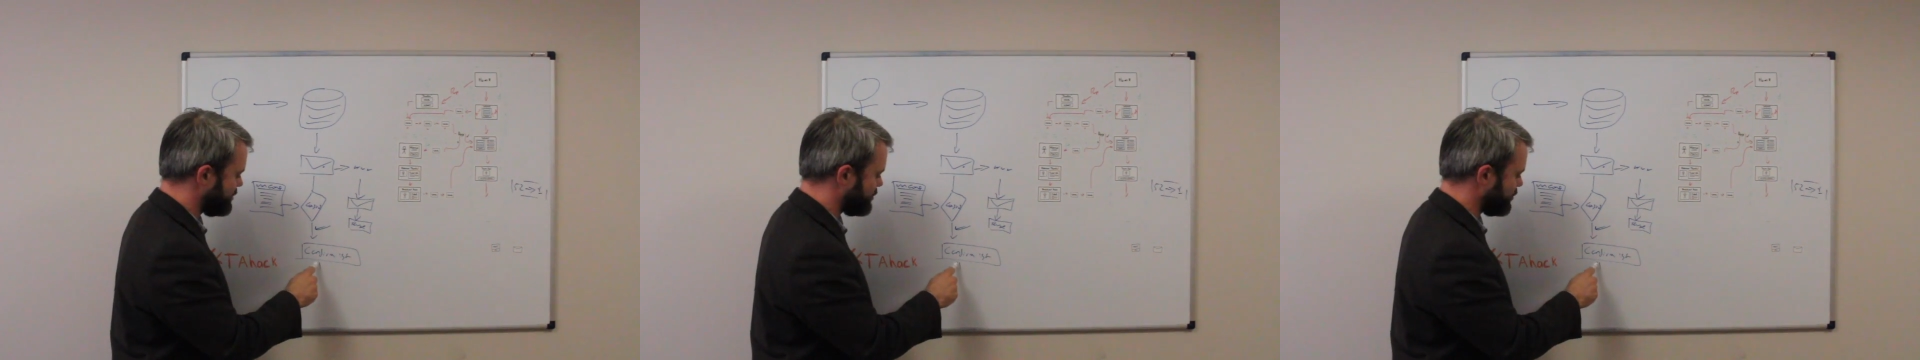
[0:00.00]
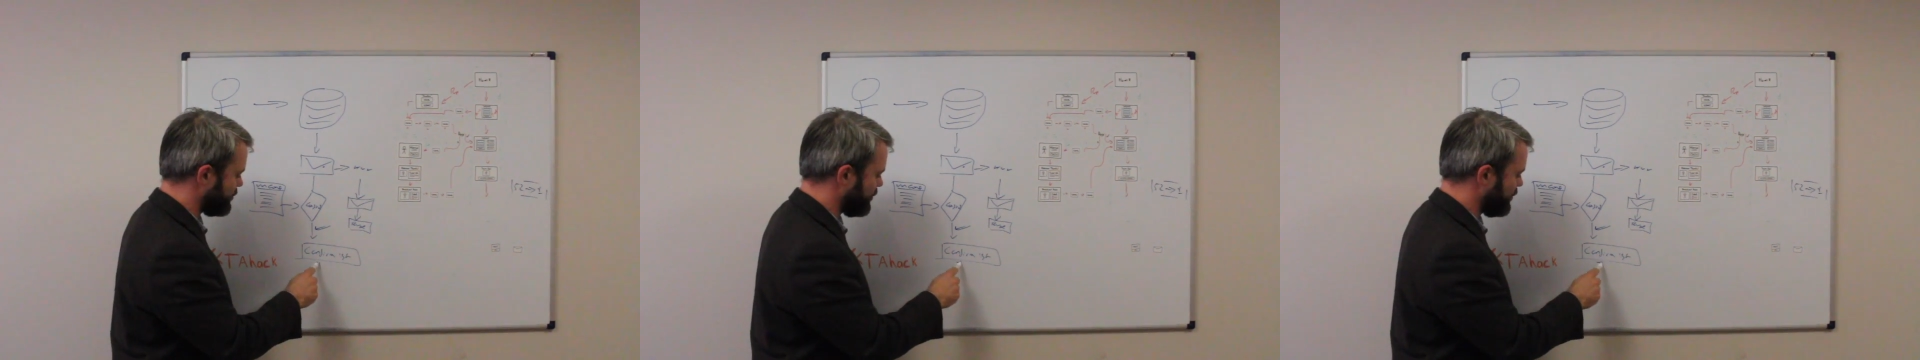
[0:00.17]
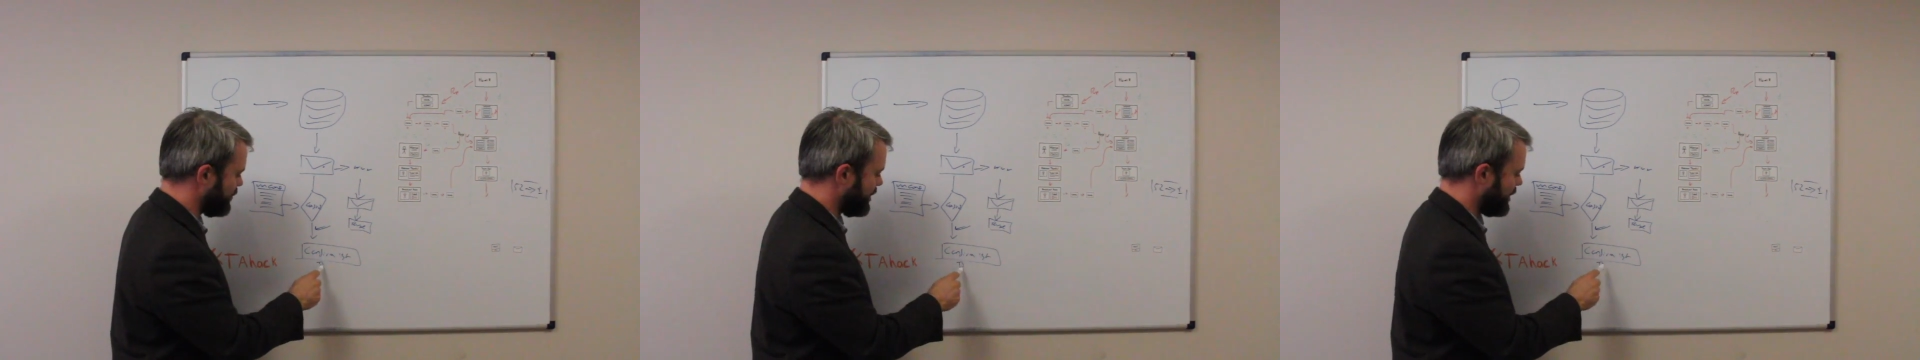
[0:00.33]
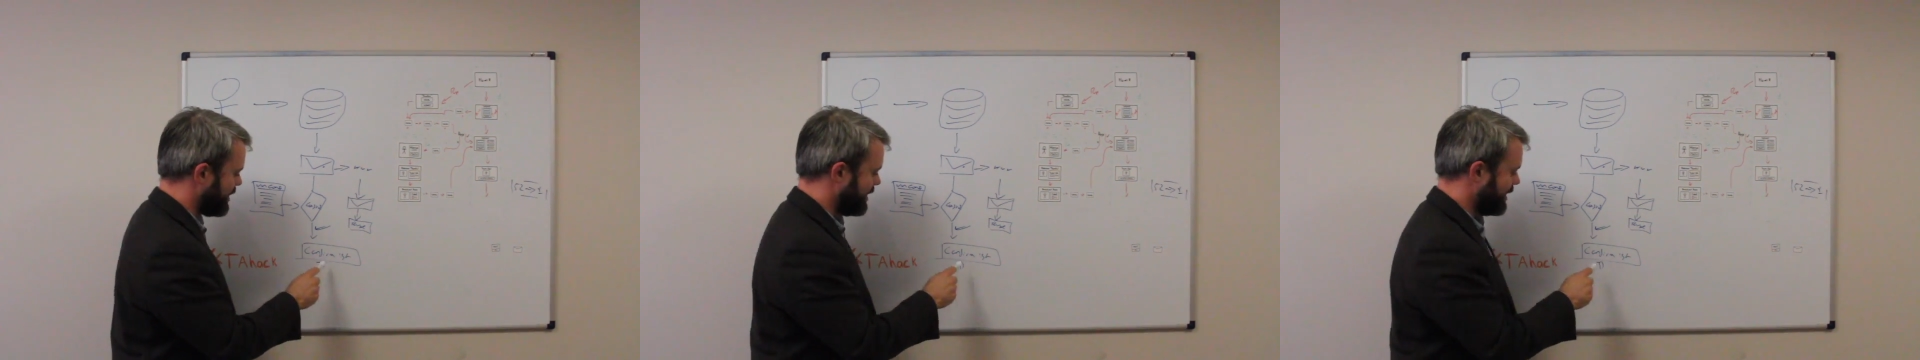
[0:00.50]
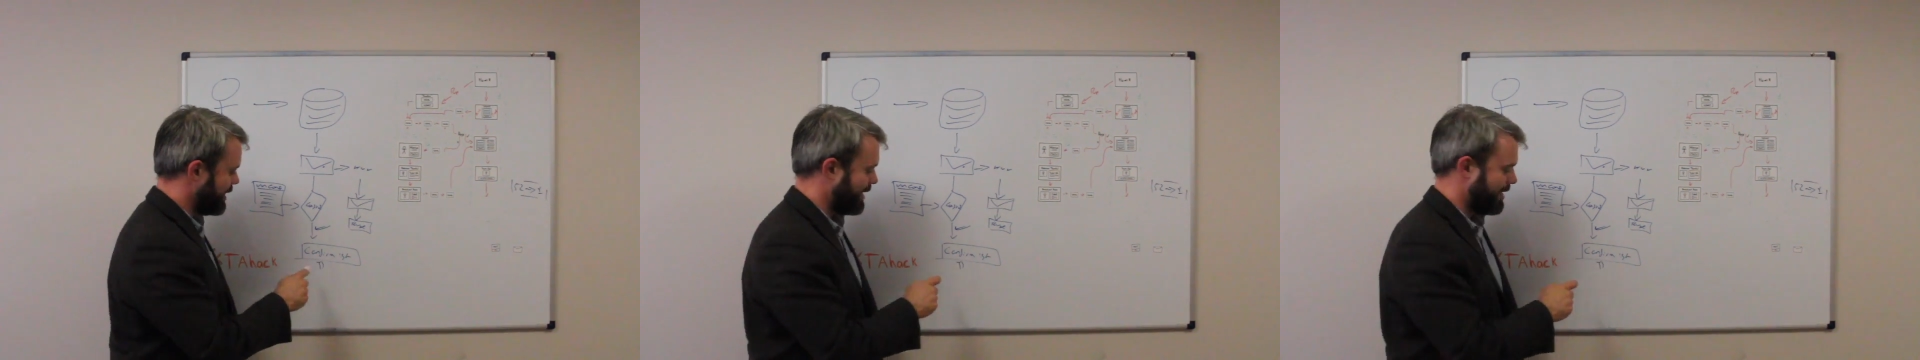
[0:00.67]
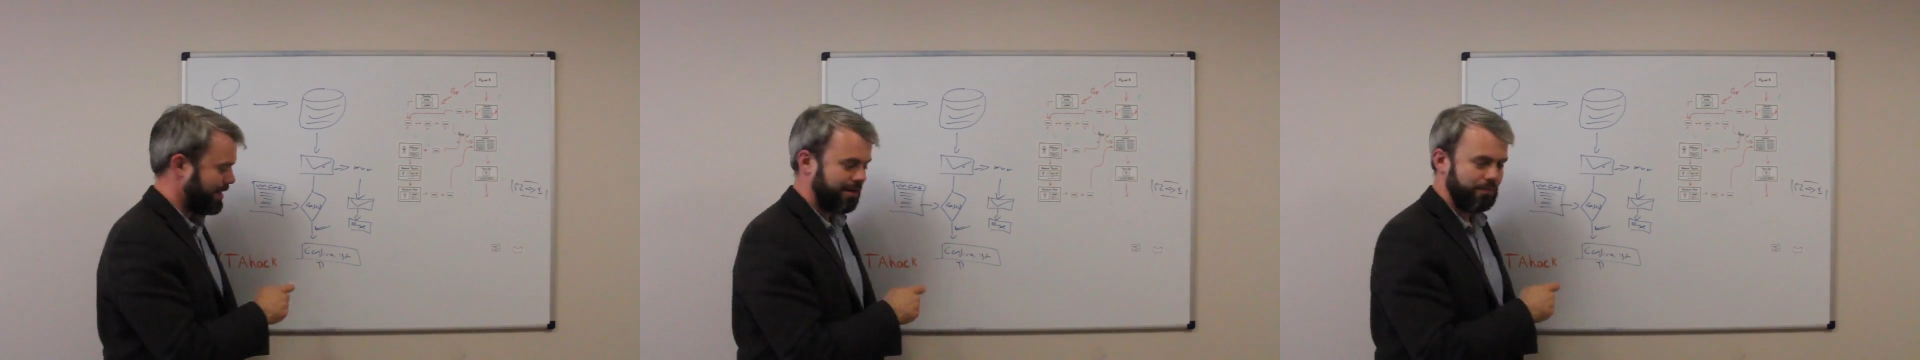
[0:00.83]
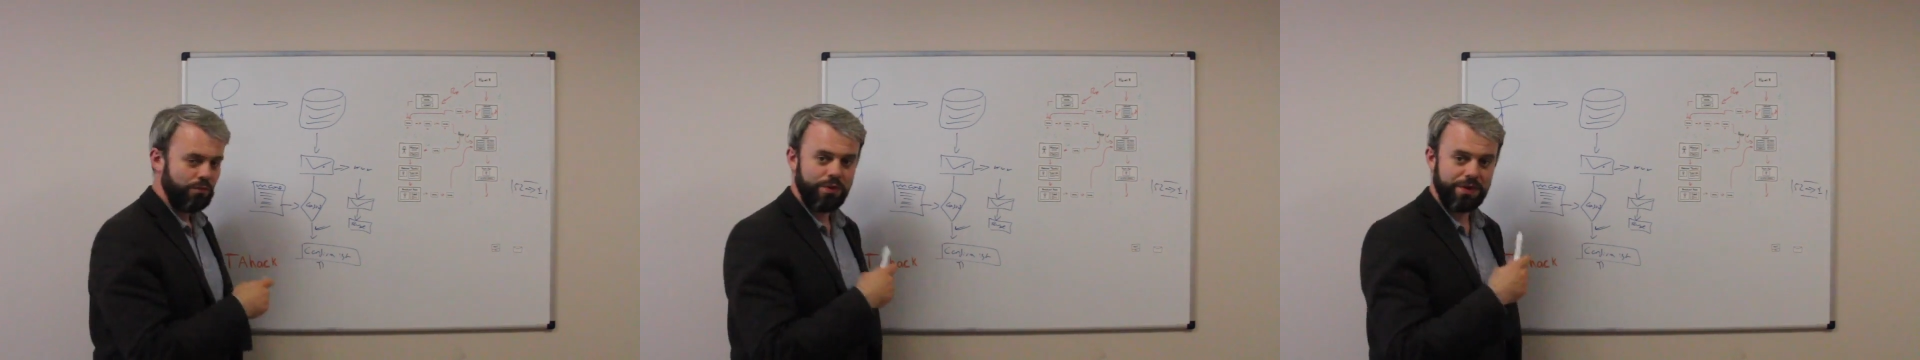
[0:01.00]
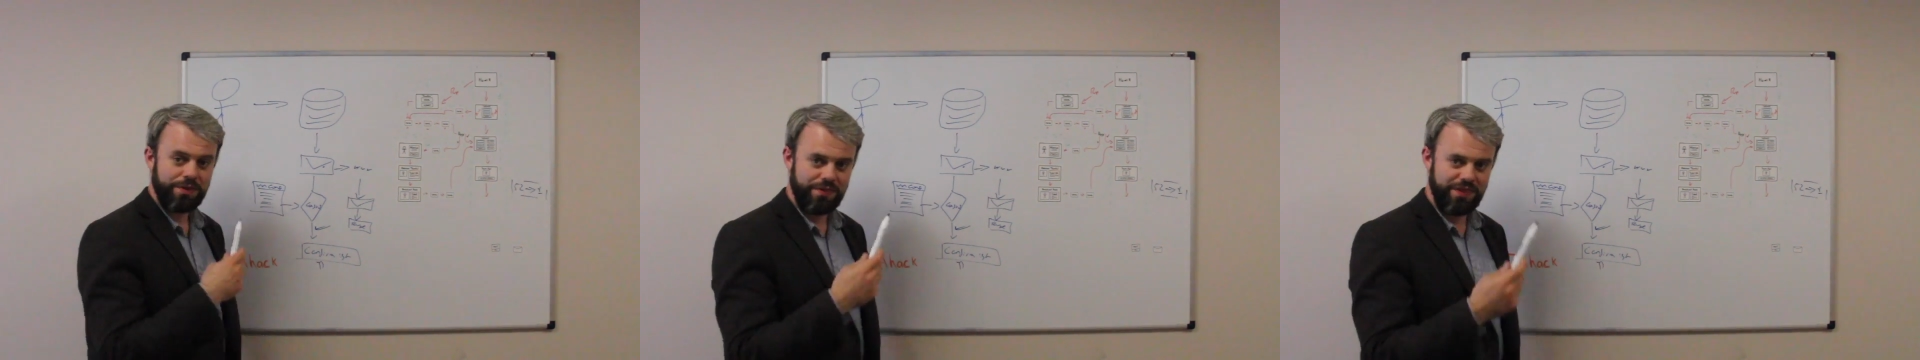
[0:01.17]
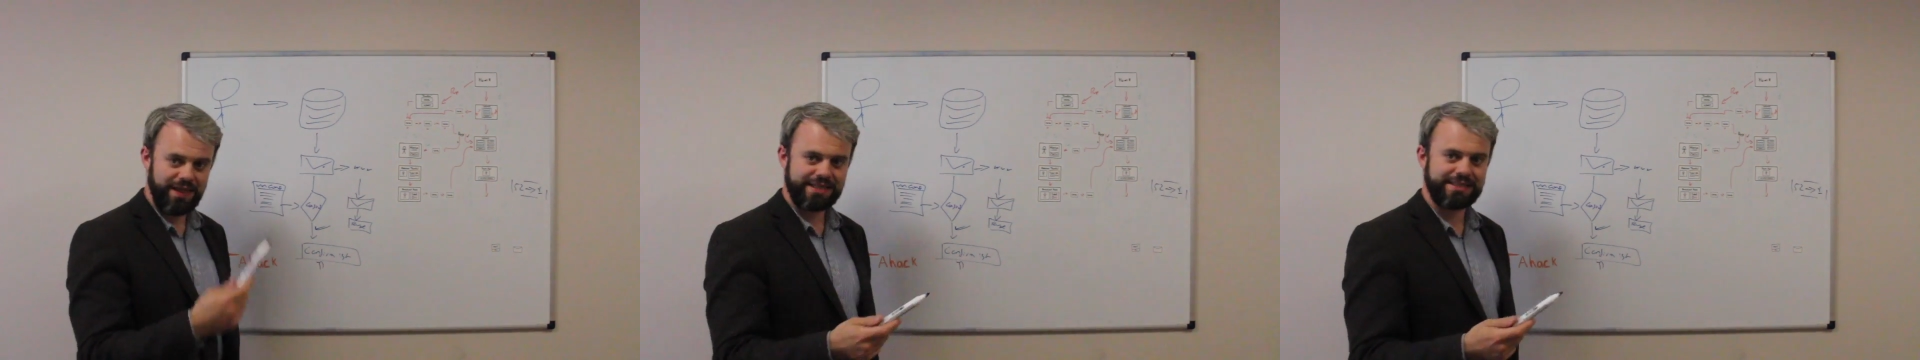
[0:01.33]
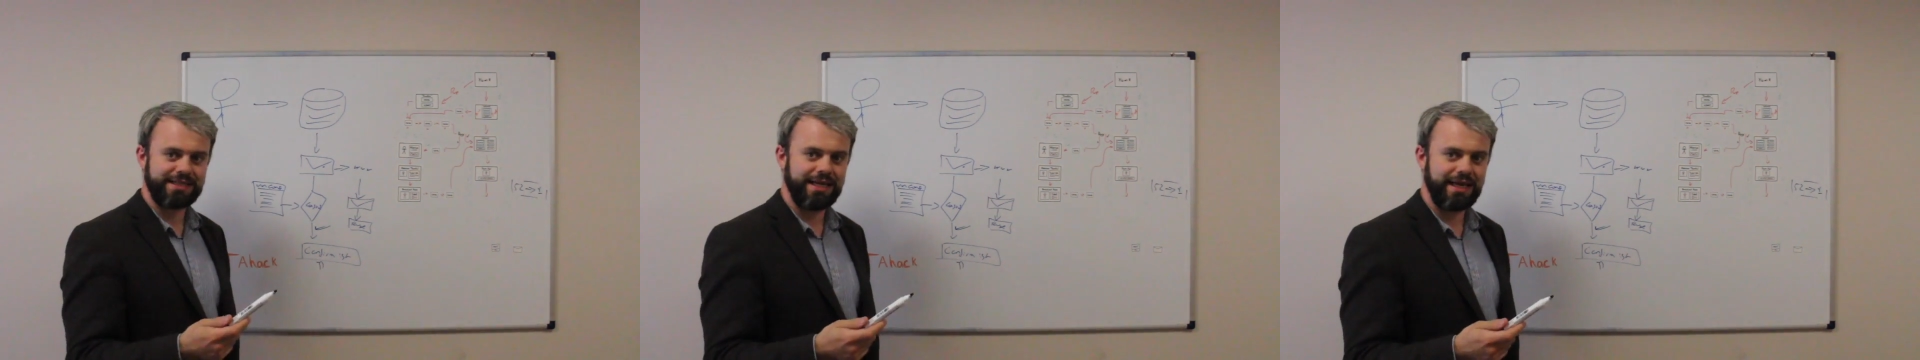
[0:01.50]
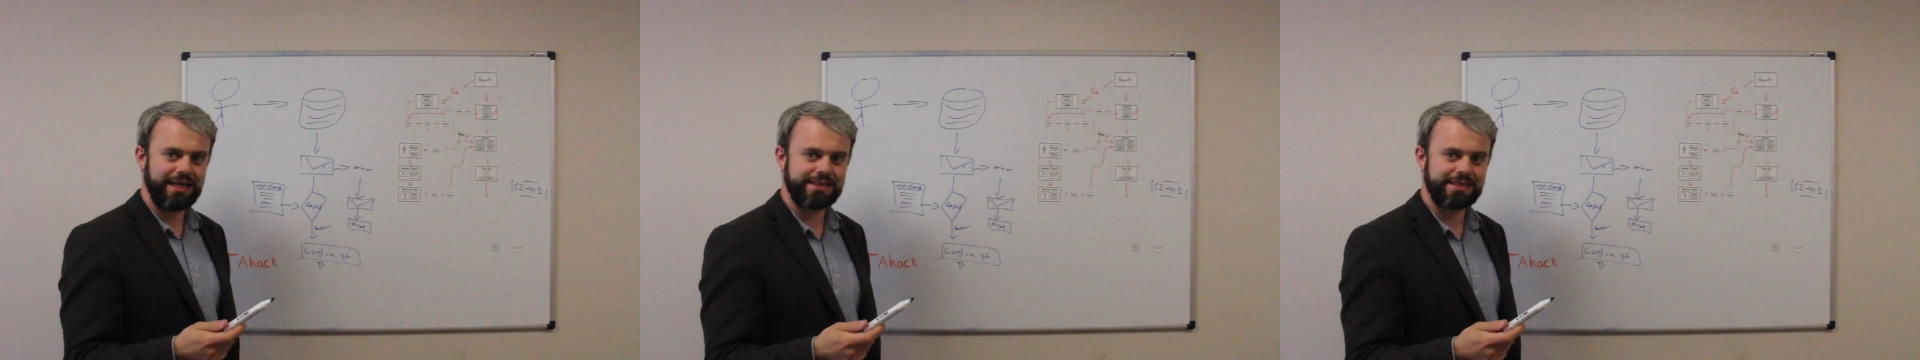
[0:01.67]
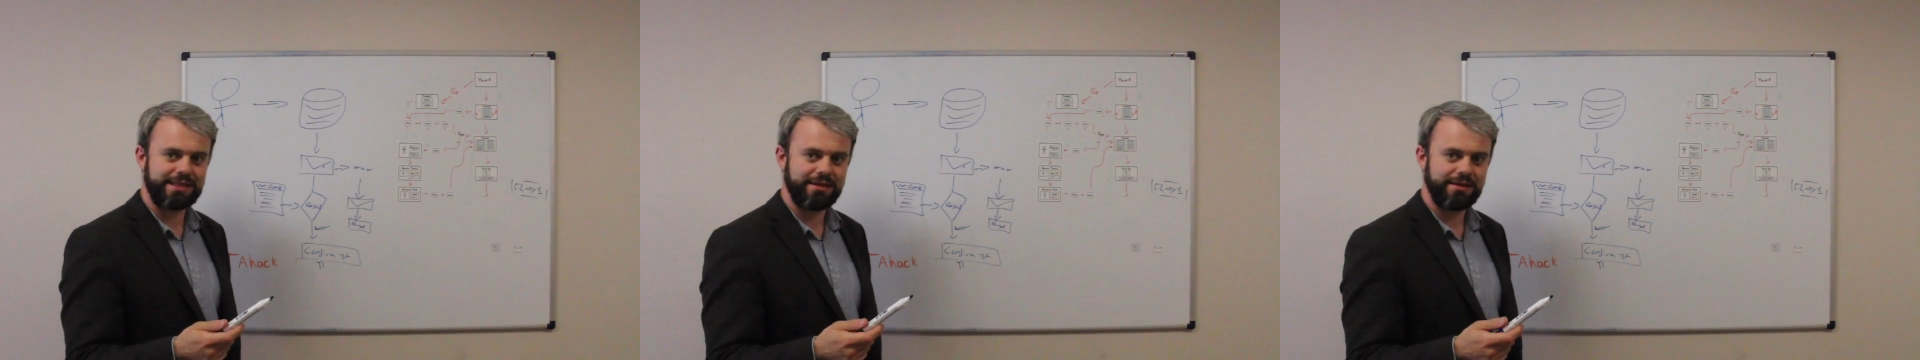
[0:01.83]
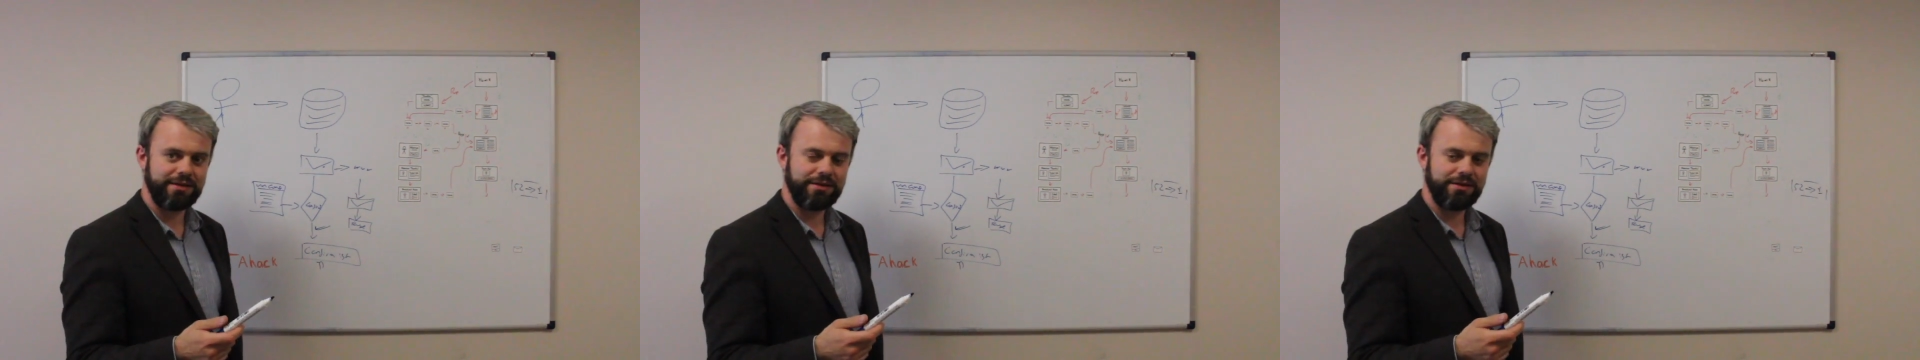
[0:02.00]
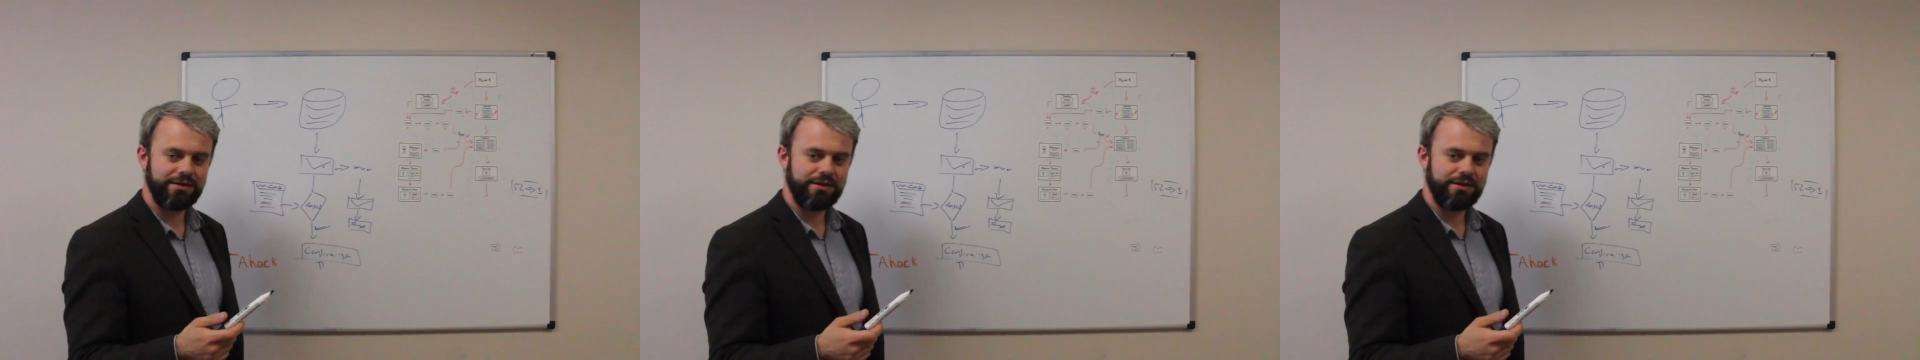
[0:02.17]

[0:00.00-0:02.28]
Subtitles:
to do with this list